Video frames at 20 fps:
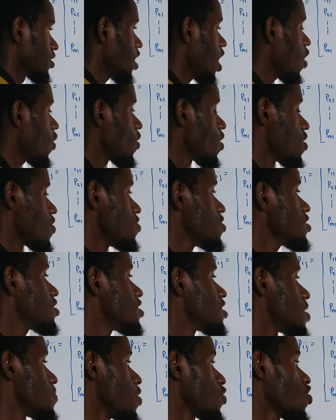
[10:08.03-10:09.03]
Now,
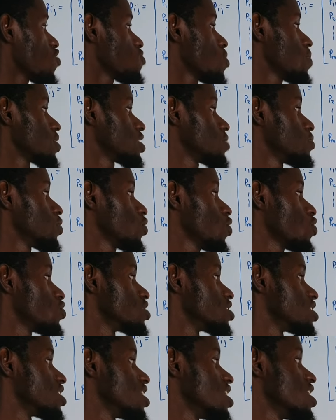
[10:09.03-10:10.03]
this is a Markov property
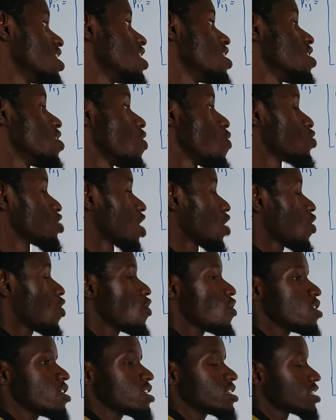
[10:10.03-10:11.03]
because we shall
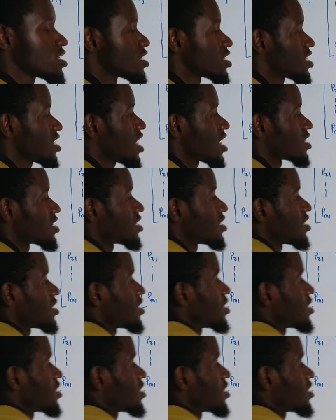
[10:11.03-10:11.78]
always say that